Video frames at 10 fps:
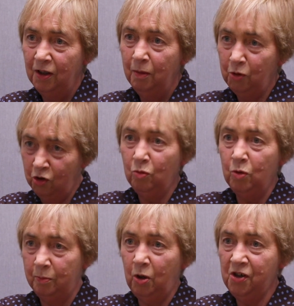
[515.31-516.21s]
But you're
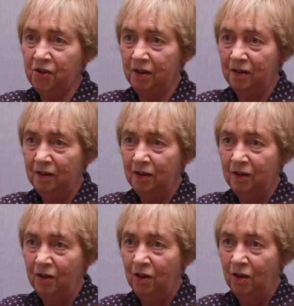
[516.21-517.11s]
one person.
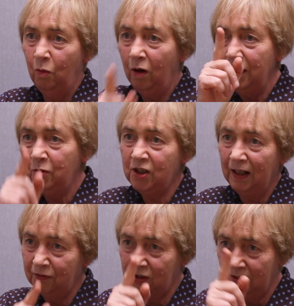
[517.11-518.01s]
Why would you
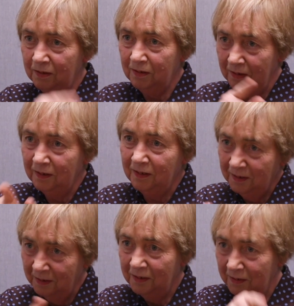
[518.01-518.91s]
have to
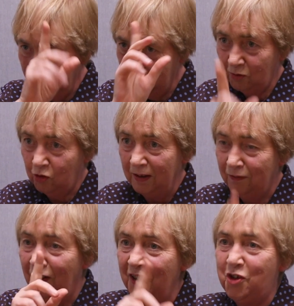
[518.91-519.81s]
try and
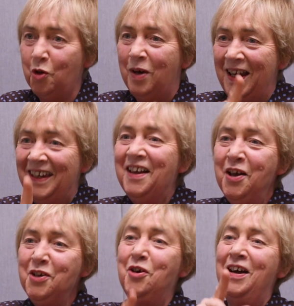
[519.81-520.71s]
find your way,
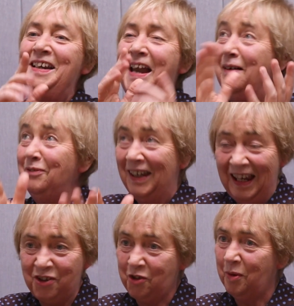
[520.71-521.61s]
try and
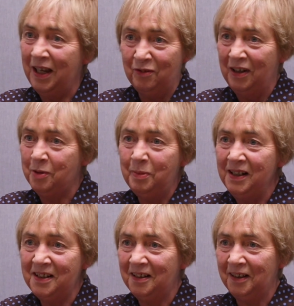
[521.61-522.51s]
navigate your way around the
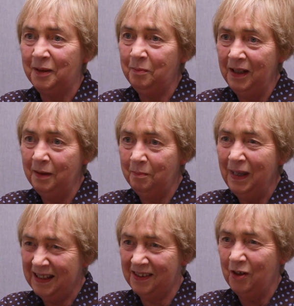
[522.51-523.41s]
building? Like it
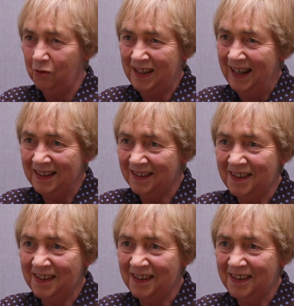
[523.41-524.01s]
makes no sense.